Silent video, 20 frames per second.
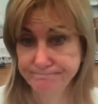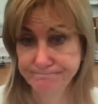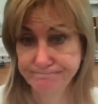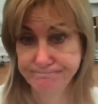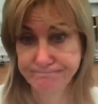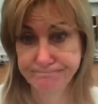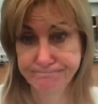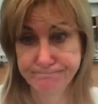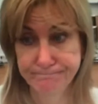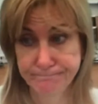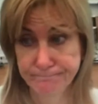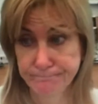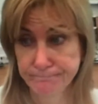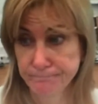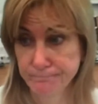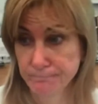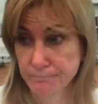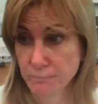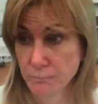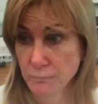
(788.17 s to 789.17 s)

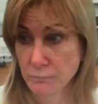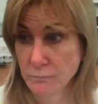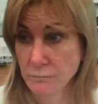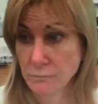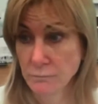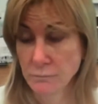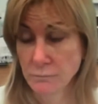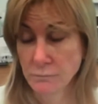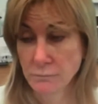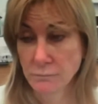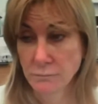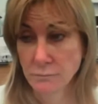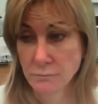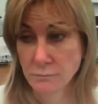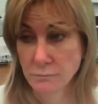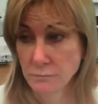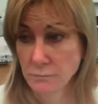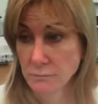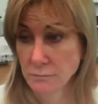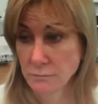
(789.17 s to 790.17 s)

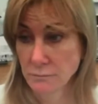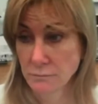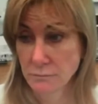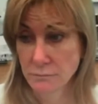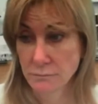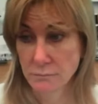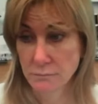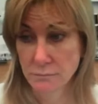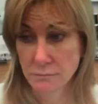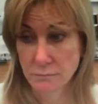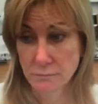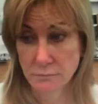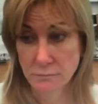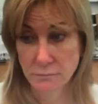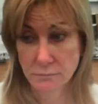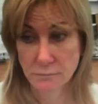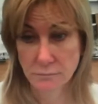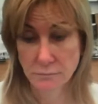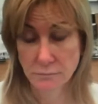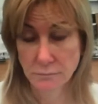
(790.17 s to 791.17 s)

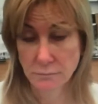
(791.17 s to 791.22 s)
[no speech]